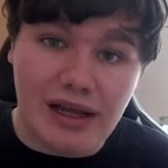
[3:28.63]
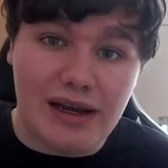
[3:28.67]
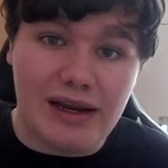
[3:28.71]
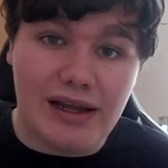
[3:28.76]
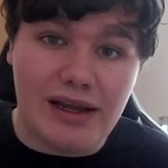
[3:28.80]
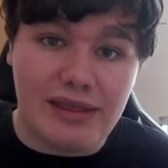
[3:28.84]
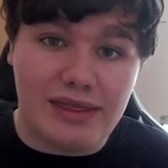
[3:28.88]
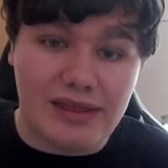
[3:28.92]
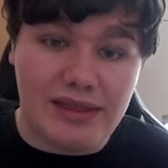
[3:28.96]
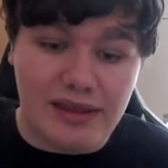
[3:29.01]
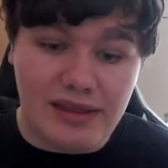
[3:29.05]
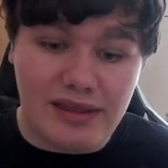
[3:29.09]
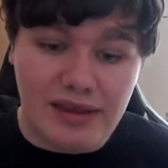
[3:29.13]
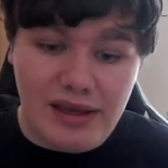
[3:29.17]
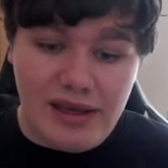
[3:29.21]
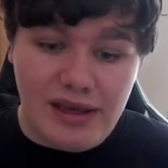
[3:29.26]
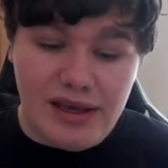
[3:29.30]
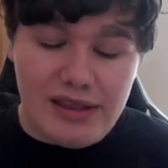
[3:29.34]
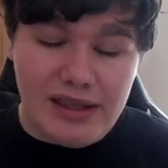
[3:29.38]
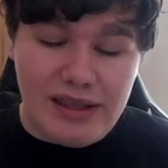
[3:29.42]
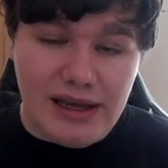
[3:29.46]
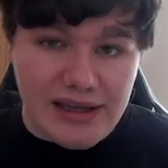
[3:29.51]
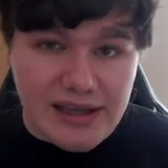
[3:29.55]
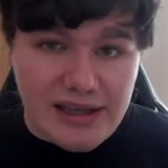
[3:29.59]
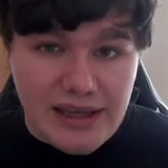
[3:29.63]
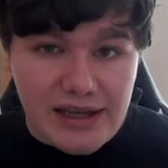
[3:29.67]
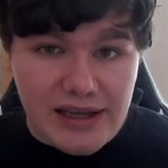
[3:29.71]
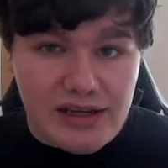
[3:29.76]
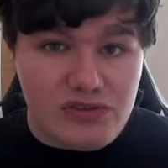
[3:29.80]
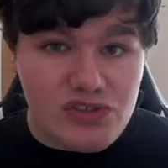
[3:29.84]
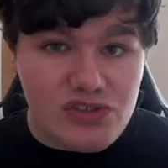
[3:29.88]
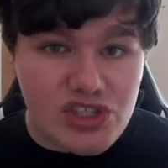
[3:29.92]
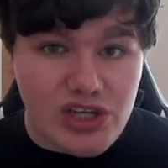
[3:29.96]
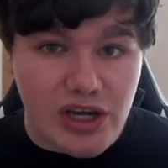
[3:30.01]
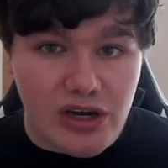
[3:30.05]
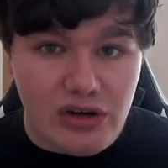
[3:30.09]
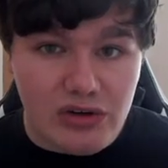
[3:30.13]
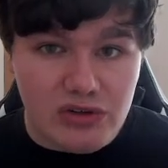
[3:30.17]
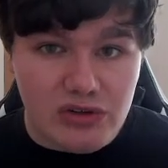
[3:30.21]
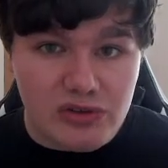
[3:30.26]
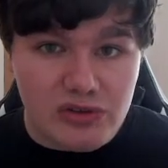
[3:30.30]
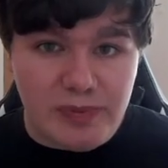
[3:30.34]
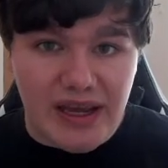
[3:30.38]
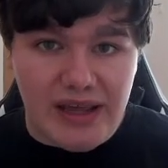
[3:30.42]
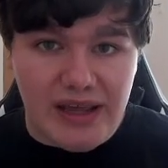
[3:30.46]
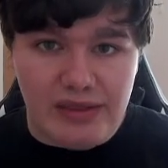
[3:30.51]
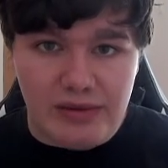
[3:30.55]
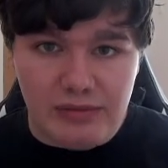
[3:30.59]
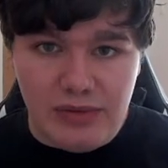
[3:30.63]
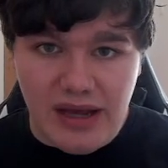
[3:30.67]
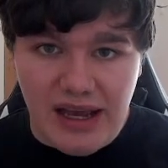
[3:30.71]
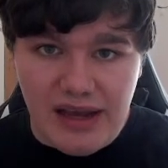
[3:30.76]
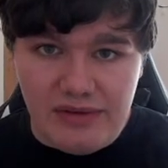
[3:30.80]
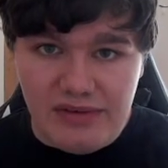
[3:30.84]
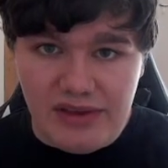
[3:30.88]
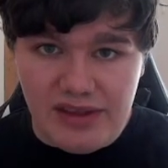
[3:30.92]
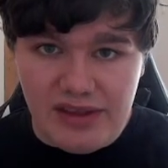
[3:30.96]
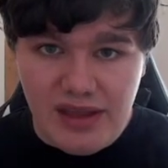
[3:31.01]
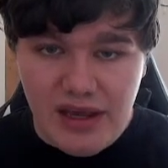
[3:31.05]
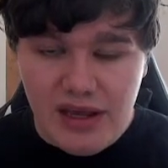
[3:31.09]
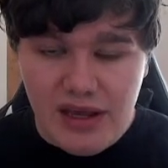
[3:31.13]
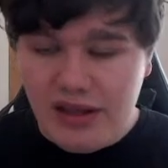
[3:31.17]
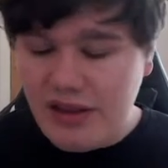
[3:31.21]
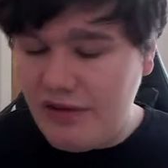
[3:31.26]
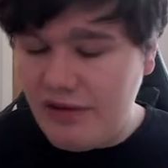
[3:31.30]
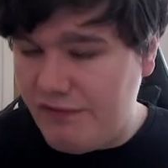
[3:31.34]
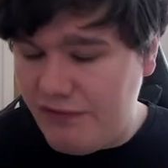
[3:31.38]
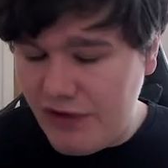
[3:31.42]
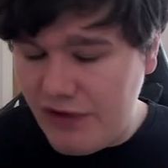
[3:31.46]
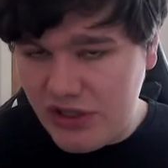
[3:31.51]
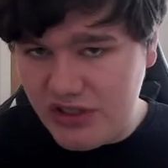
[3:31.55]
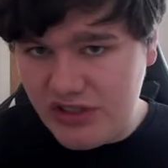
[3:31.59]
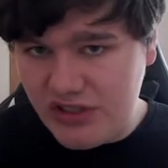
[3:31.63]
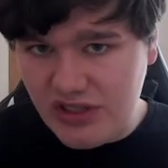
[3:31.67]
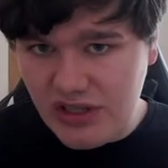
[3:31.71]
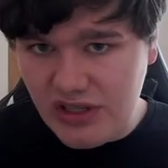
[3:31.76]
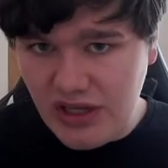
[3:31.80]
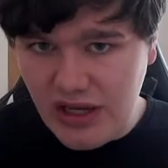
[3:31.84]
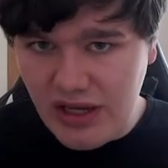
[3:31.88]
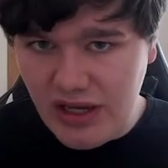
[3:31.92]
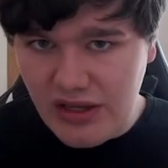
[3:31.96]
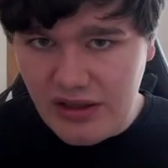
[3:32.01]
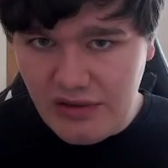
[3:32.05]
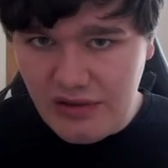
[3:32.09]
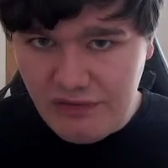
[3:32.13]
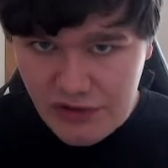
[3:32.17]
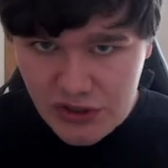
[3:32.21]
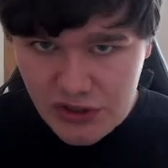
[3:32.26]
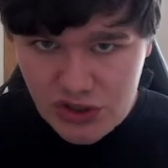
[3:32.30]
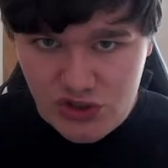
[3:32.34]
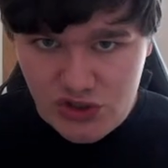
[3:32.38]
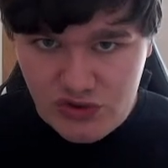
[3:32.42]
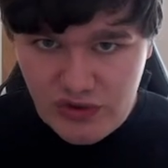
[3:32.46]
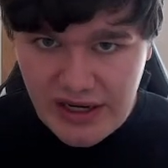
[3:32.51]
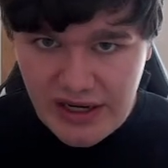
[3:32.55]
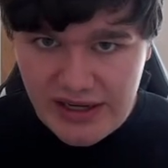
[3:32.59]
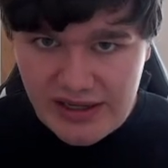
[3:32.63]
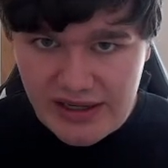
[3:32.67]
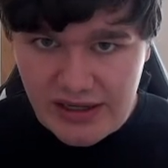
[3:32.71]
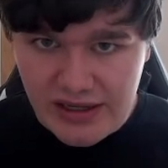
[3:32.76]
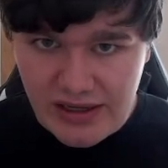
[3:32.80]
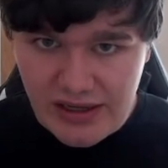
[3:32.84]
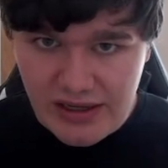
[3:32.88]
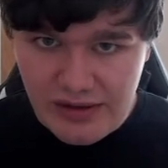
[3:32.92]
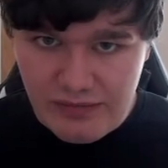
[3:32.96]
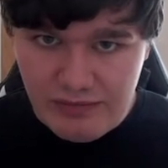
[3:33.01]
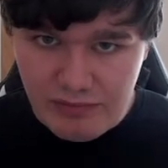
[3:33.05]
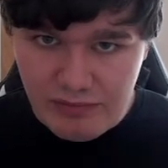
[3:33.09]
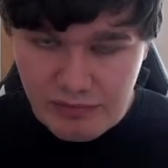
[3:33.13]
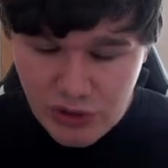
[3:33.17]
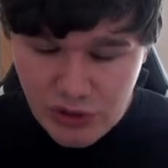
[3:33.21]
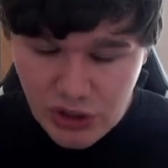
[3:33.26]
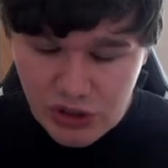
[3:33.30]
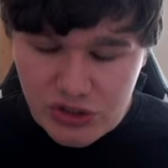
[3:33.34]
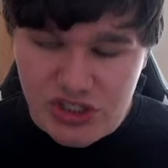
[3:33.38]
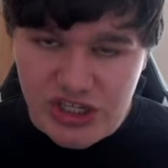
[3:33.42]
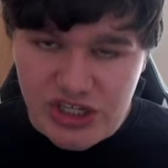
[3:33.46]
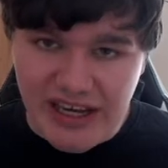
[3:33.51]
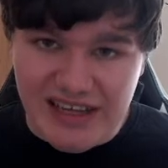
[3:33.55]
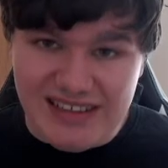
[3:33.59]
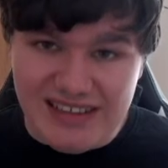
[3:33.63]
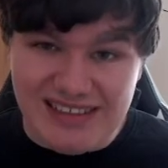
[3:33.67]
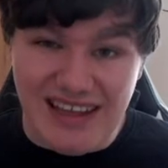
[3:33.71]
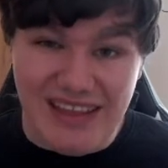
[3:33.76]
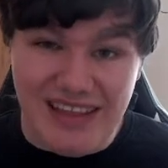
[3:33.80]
And I think that kind of shows by them having the first strike projects,